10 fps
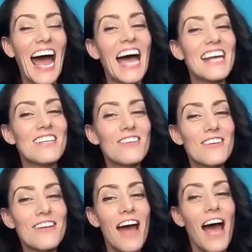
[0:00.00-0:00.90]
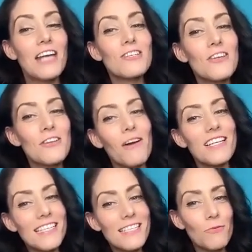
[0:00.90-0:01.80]
I do the I do the
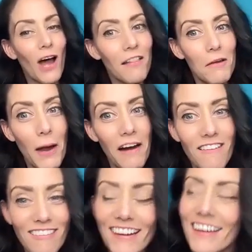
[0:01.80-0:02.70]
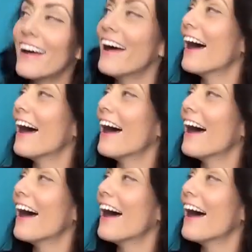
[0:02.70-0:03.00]
noises well, apparently.